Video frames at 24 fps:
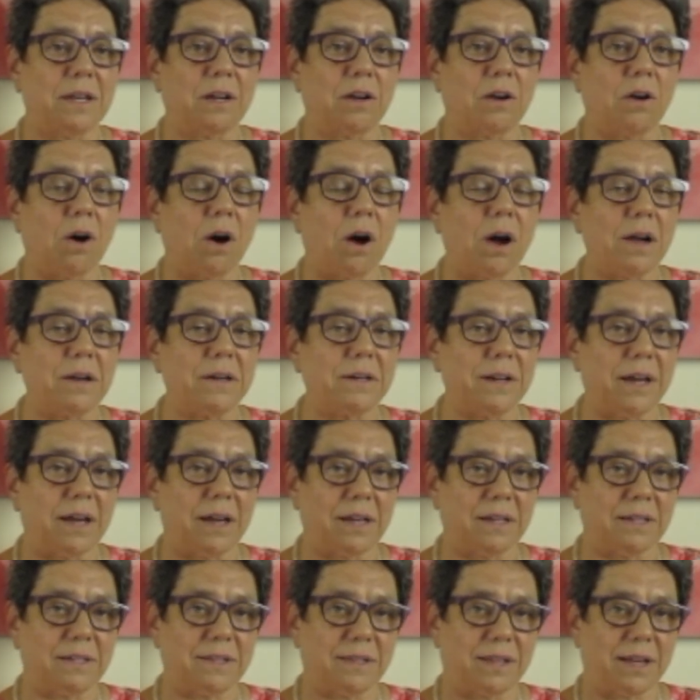
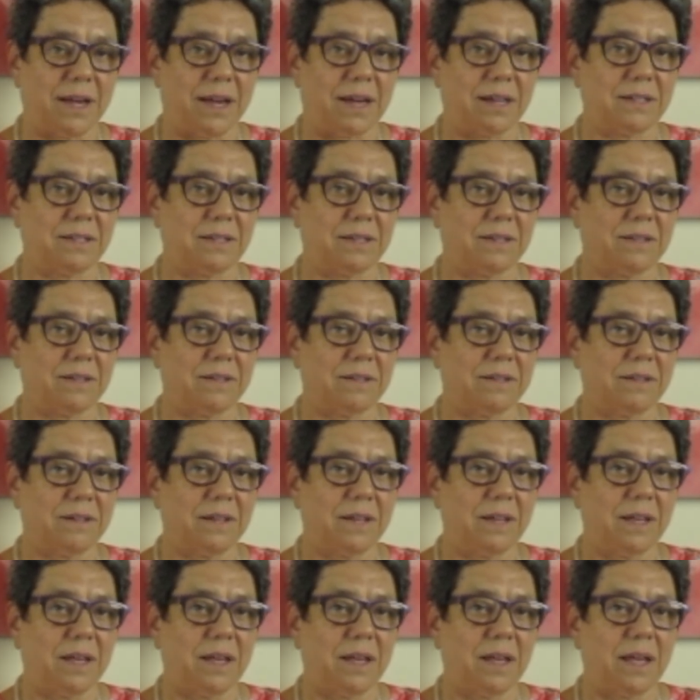cognize that
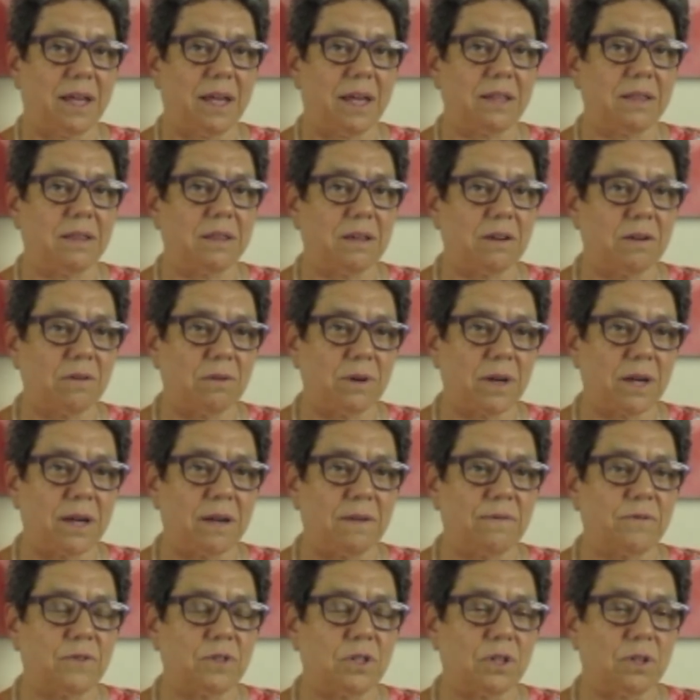and
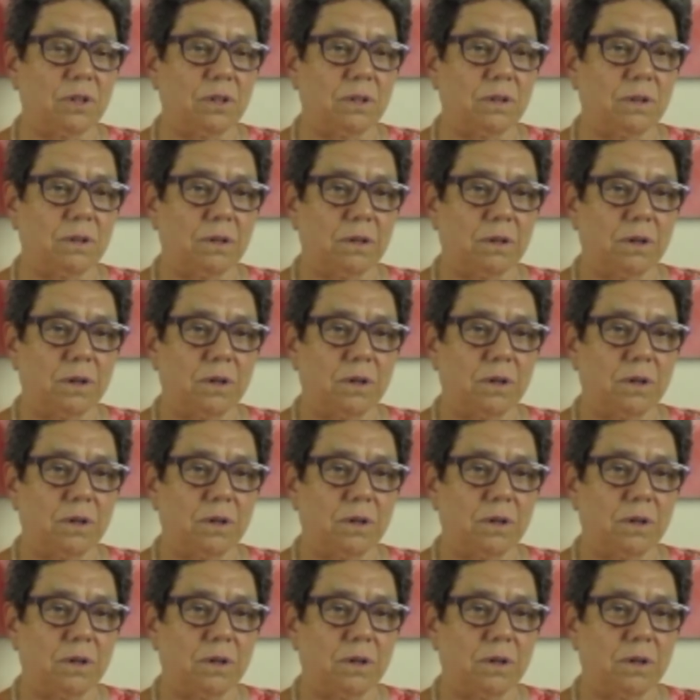thereafter